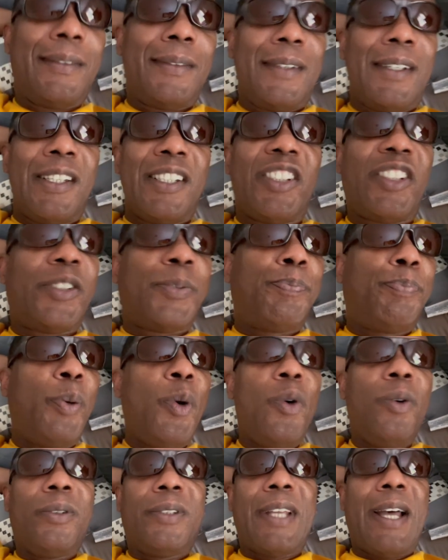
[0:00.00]

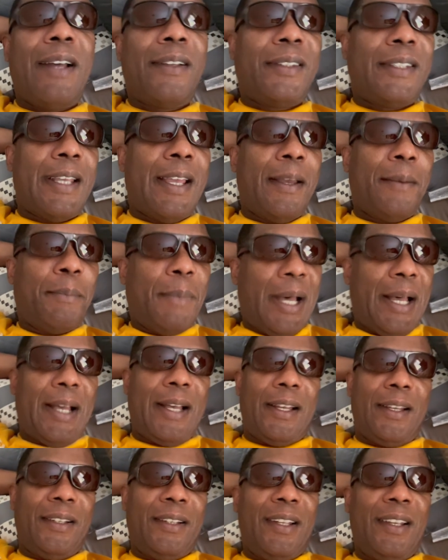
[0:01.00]
Spooked out their
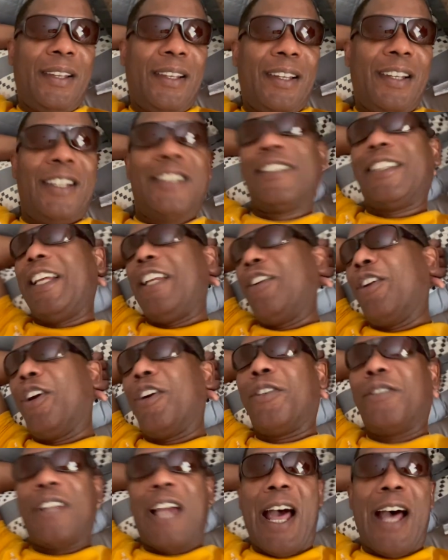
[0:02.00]
mind as they
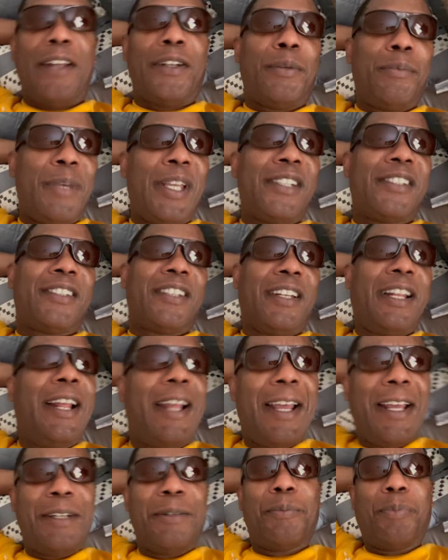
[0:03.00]
learned how to make
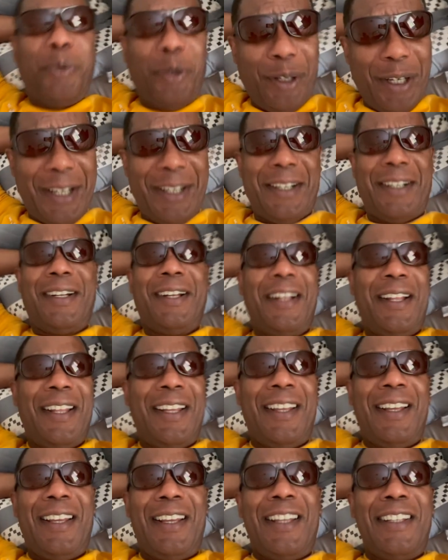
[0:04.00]
salat and prayer.
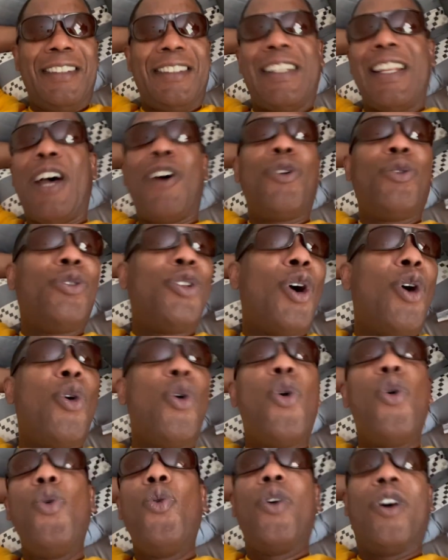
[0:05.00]
Don't know
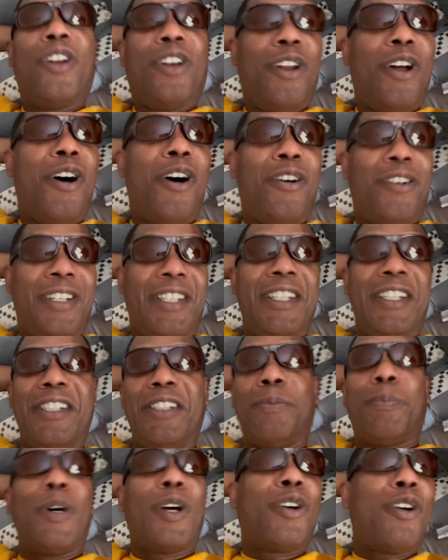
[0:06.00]
who Allah
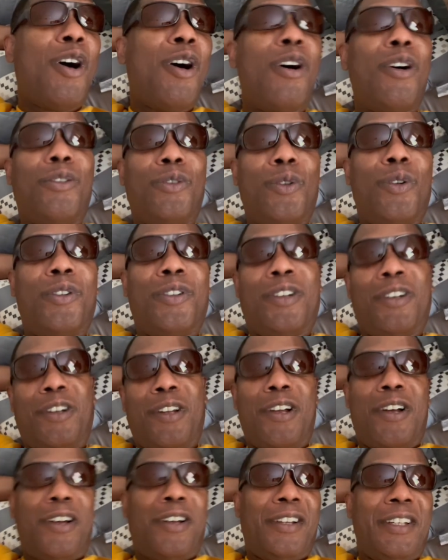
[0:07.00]
is, but calling on
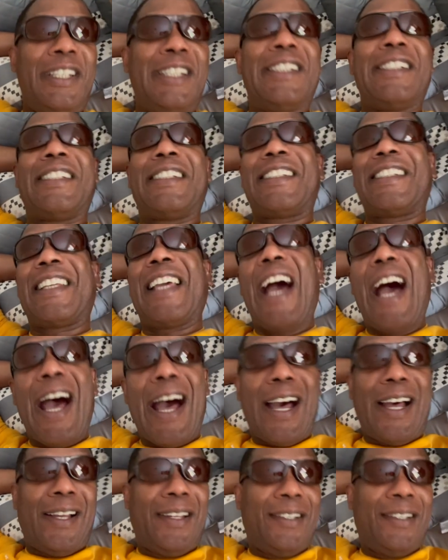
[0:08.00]
Allah in the sky,